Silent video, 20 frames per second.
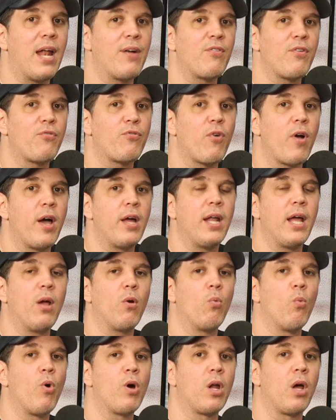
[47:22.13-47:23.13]
Every Friday,
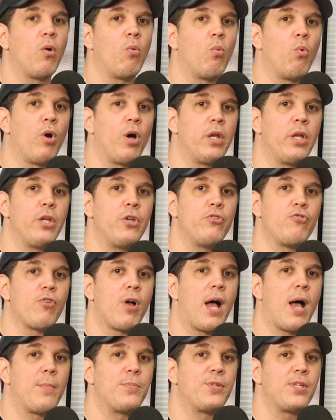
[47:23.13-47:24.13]
One-on-One
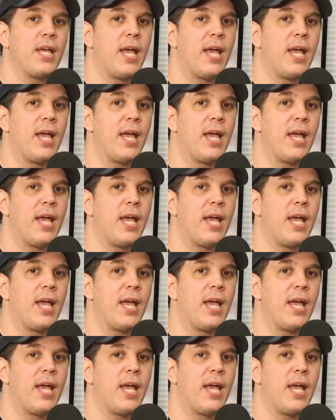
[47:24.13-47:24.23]
drops,